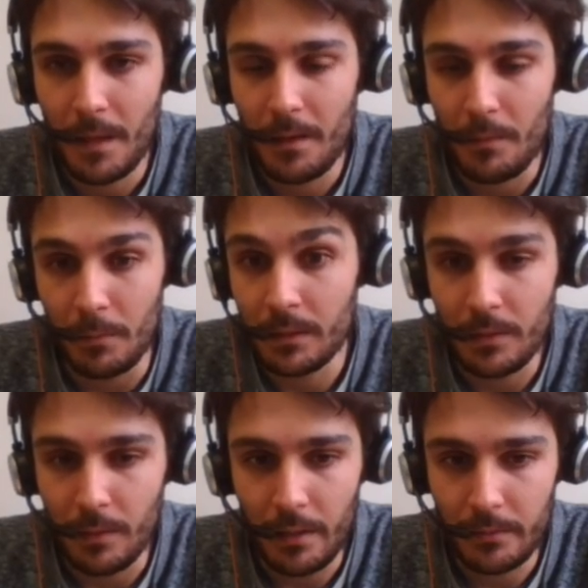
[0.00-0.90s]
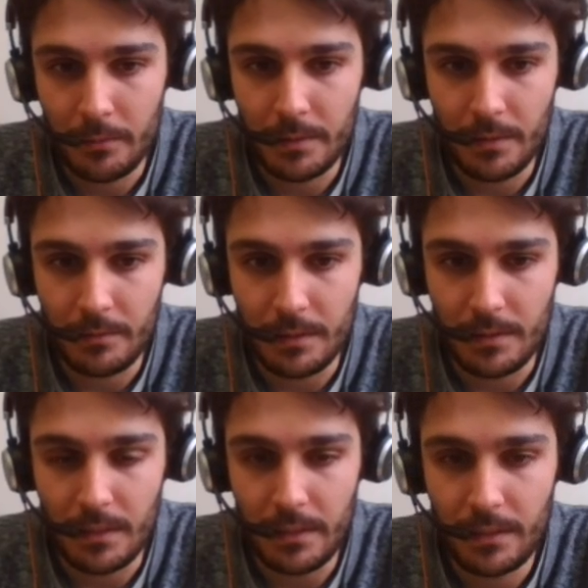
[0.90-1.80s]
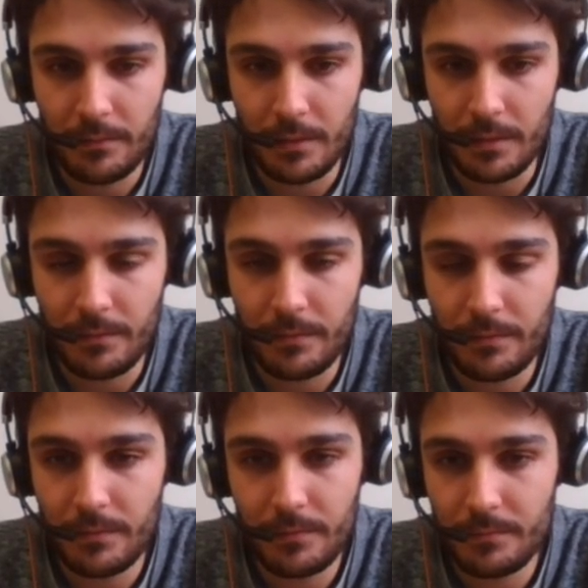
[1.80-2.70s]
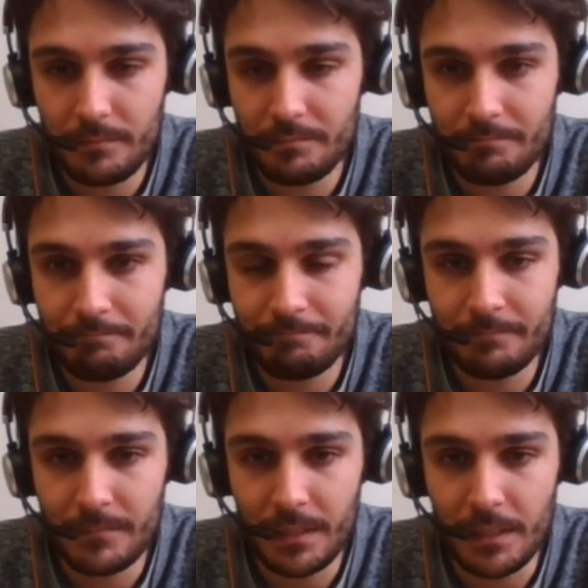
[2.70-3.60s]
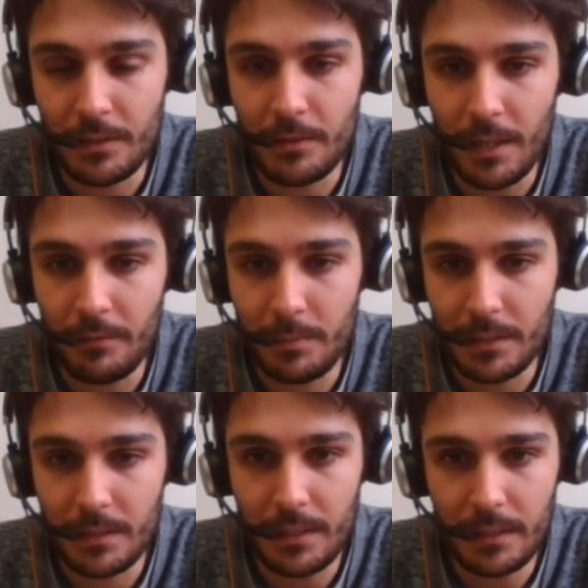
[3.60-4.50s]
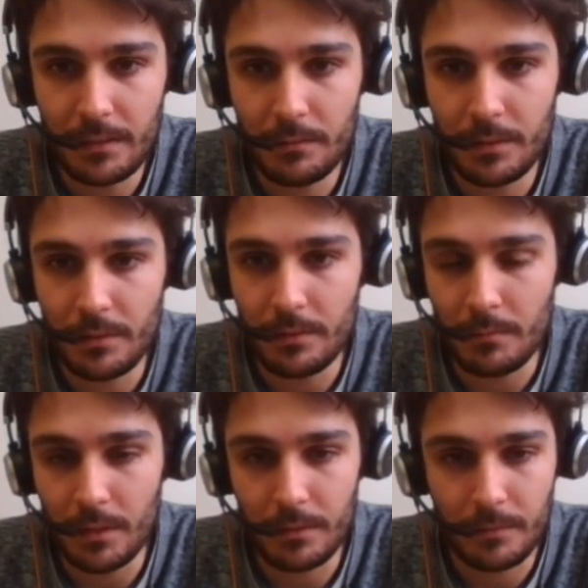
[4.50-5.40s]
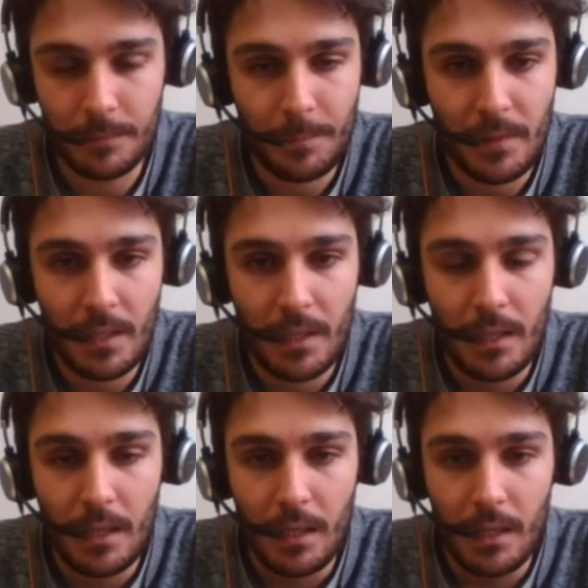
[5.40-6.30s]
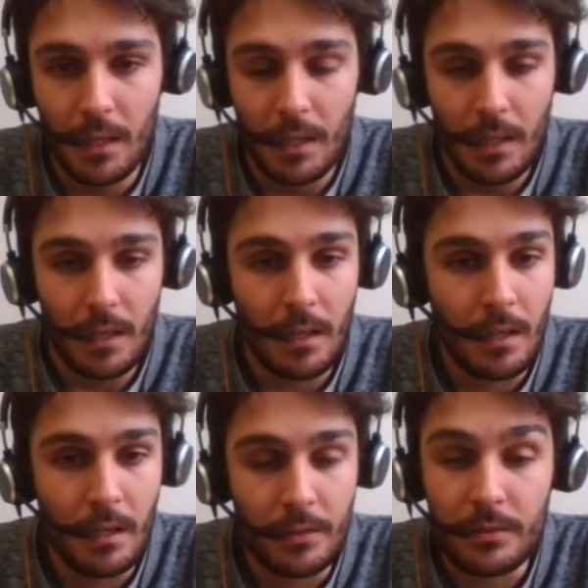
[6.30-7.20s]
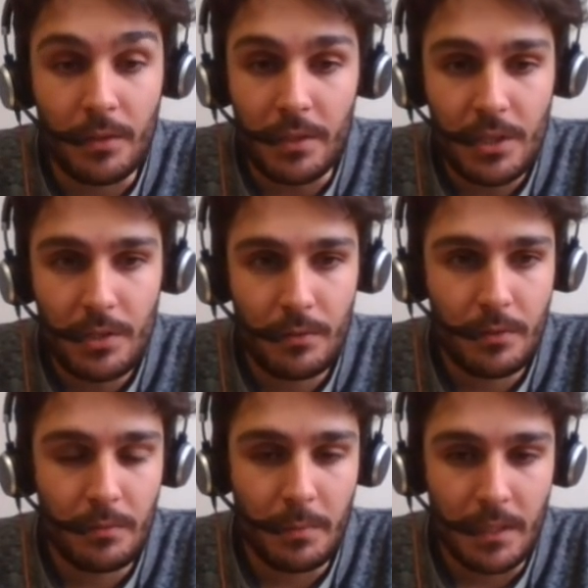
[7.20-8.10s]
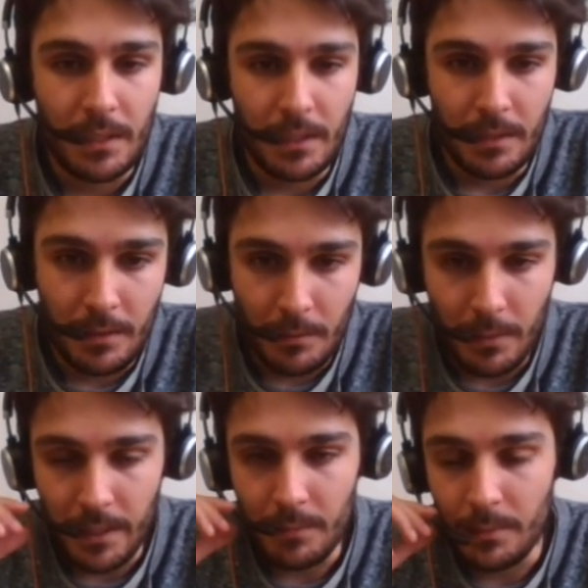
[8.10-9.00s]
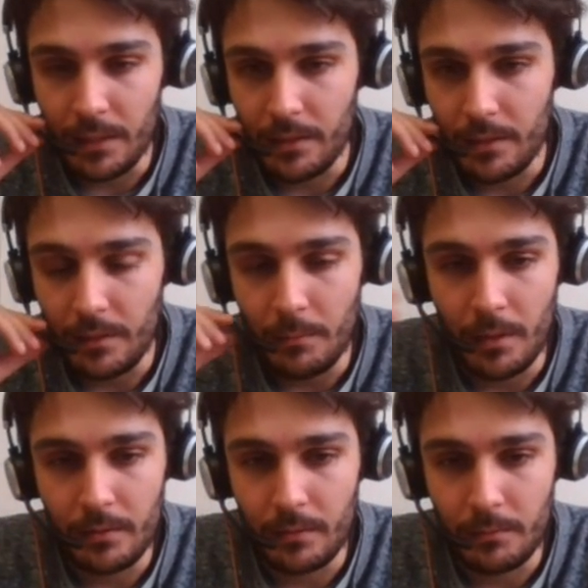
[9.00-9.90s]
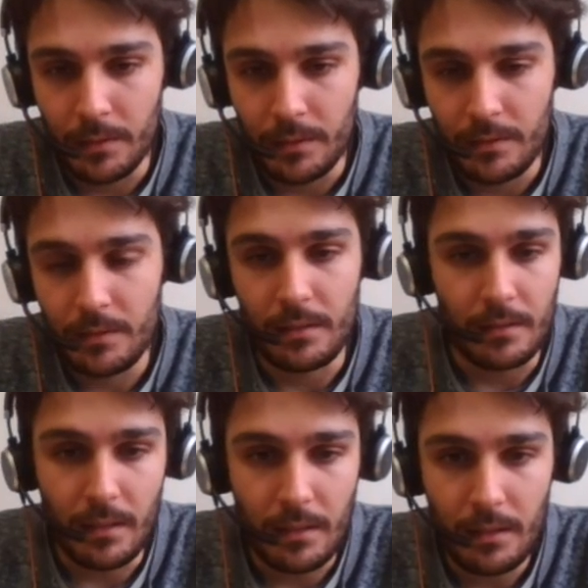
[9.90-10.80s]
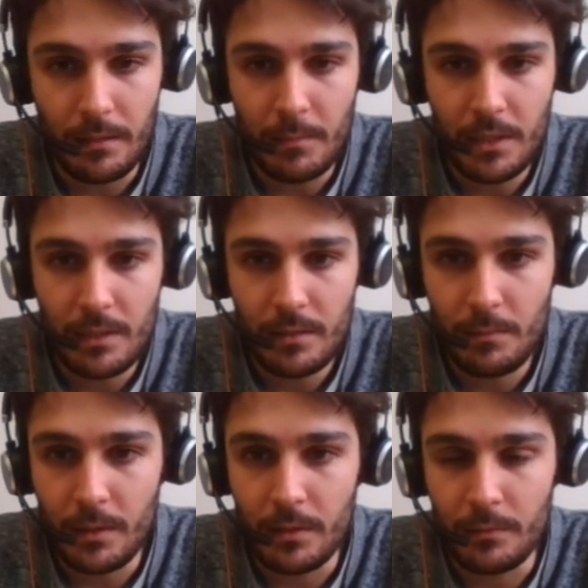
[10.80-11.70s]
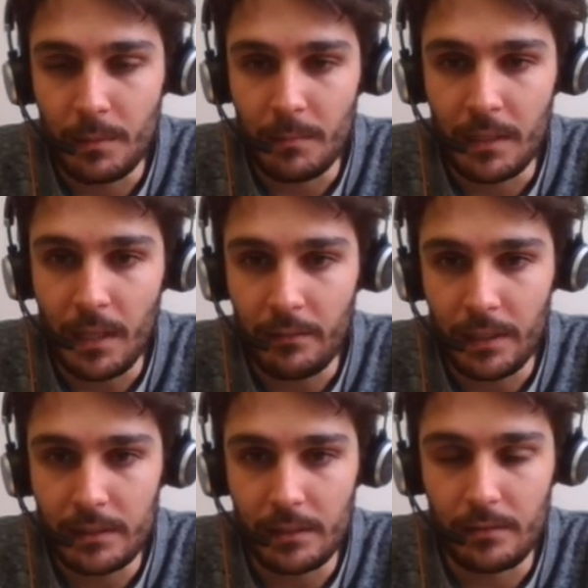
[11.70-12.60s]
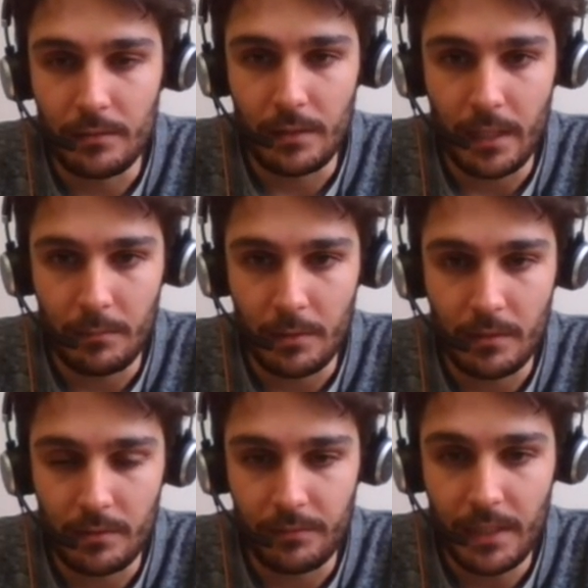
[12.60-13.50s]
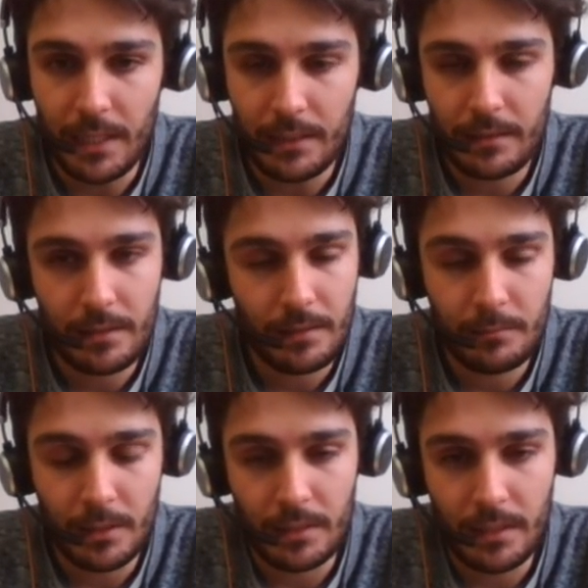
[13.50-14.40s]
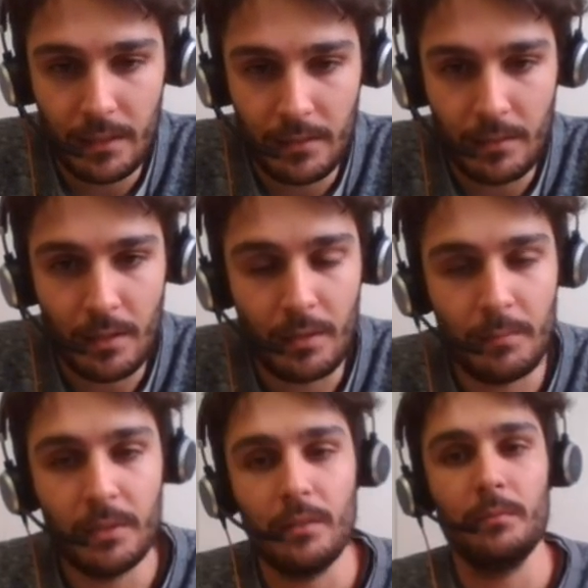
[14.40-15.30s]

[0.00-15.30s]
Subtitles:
will go out without its lead, even if it could have been detected with a good model. Another issue could be we can build the model with synthetic images because we might have access to the CAD model of that, but then our model